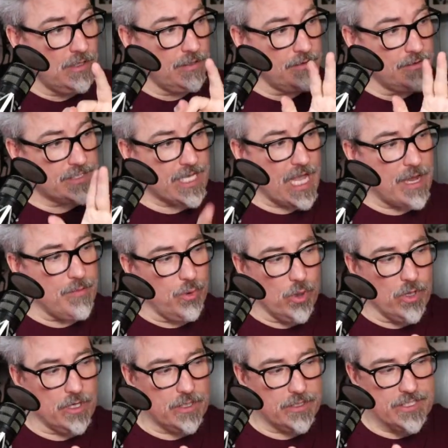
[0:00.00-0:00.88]

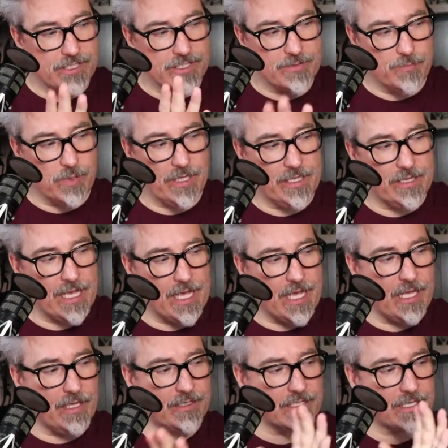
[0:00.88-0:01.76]
Cyborg just played
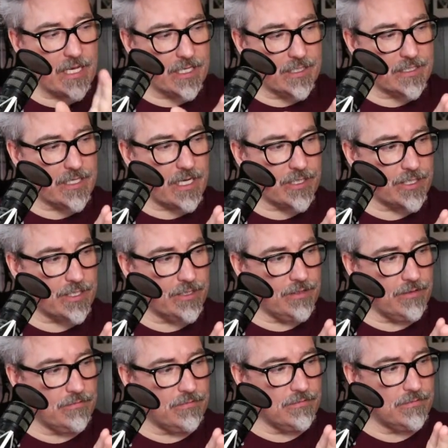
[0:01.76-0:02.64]
that second
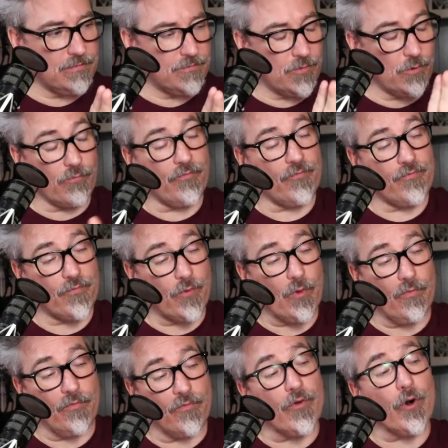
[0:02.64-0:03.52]
session, well,
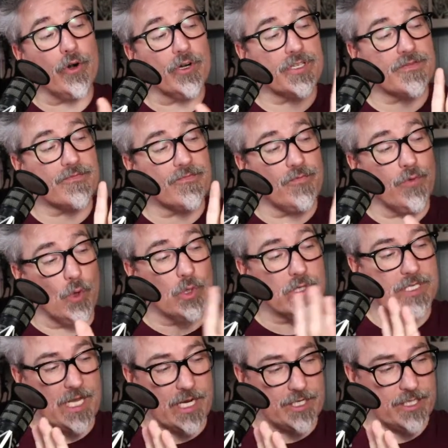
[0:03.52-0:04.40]
first full
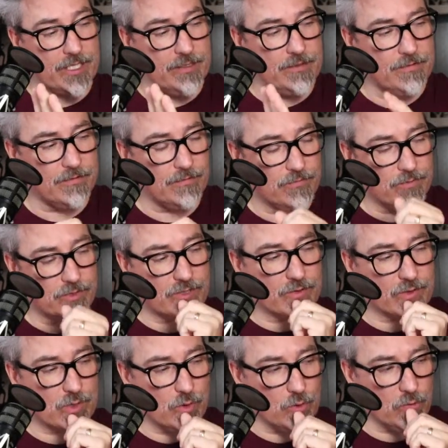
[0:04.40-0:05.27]
session, which
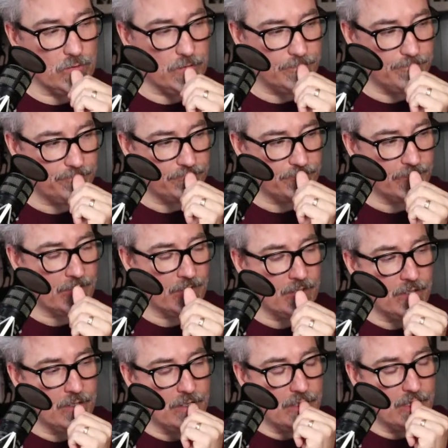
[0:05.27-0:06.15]
is cool,
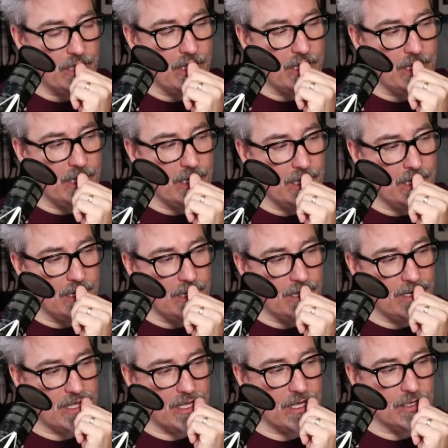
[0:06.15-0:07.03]

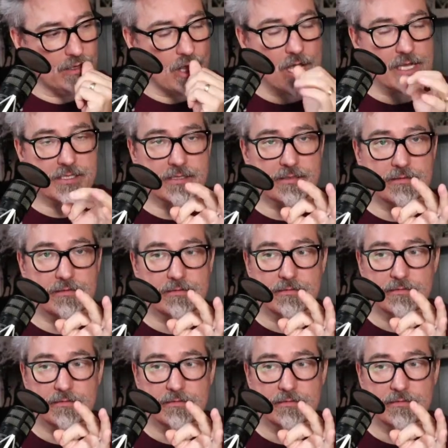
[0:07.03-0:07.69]
and lost